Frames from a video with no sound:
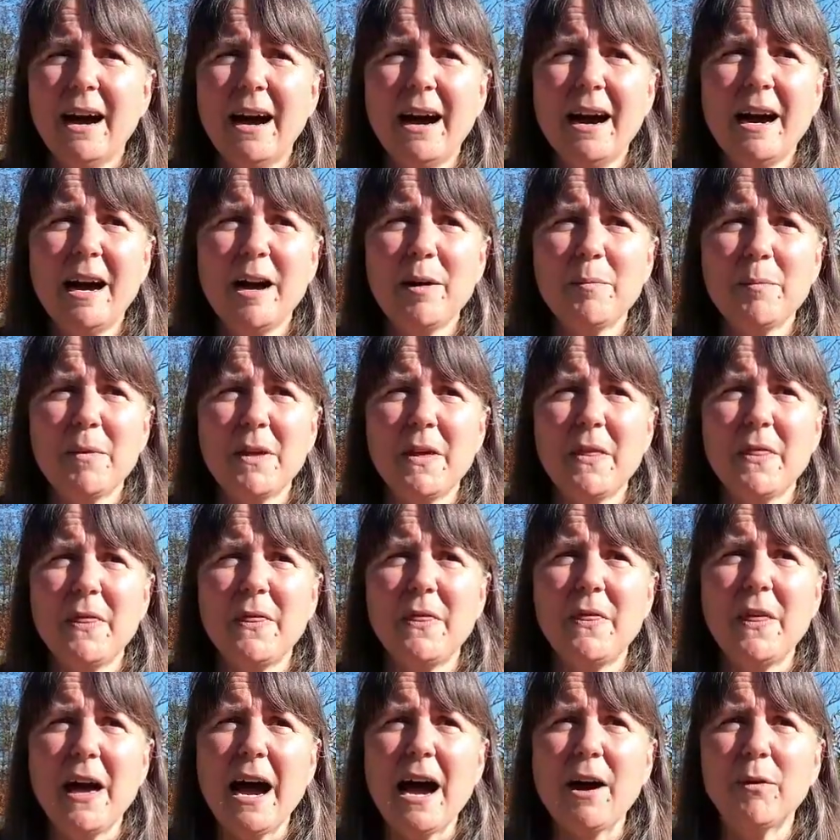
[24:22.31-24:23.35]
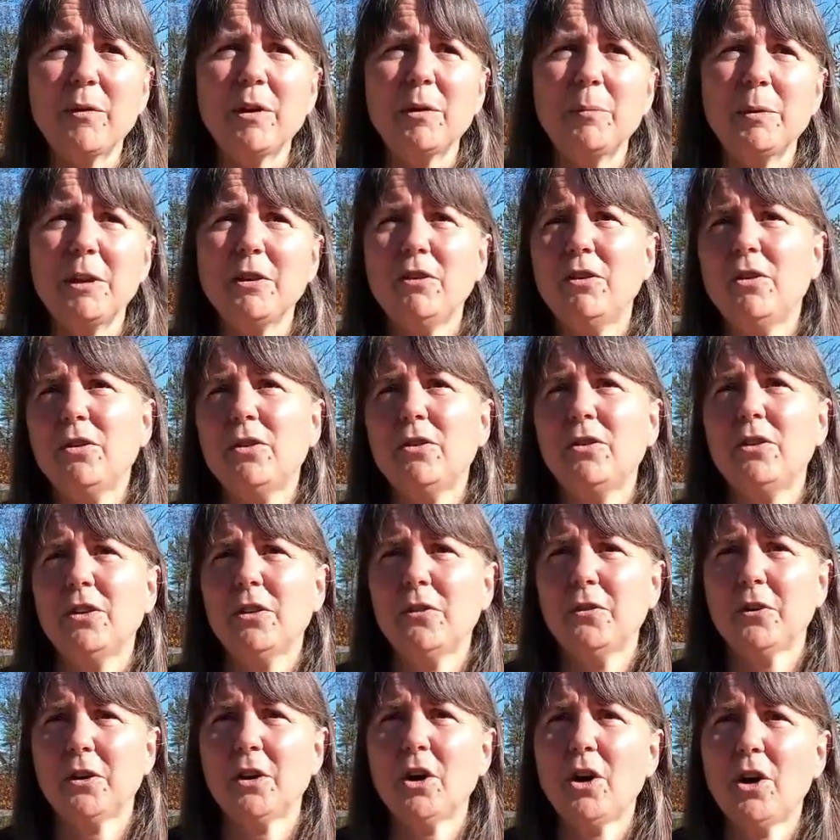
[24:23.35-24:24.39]
That would have been too
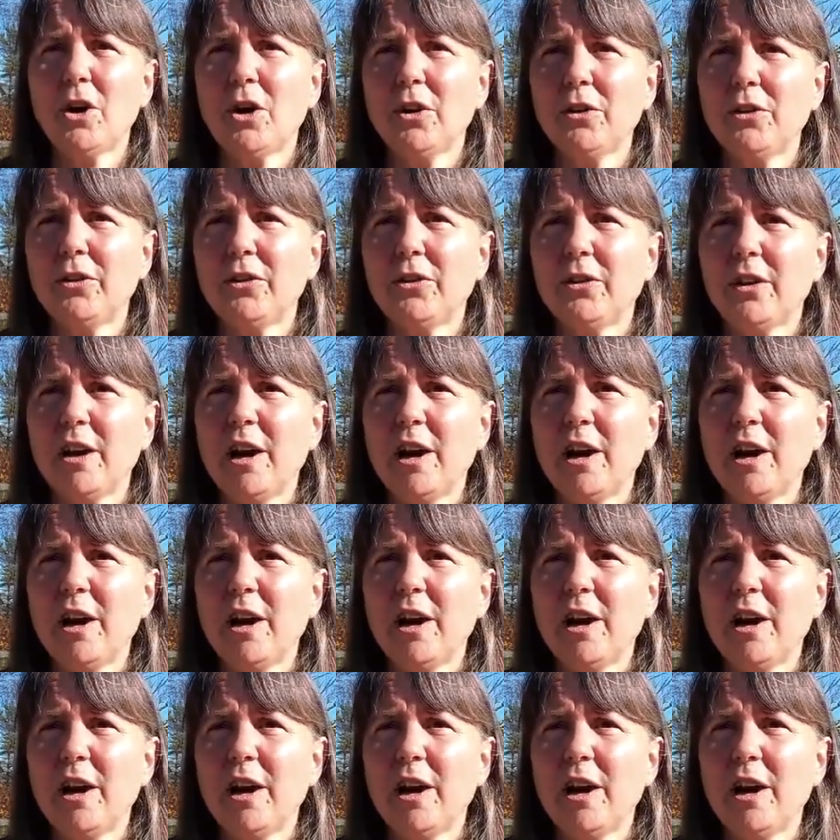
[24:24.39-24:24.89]
difficult.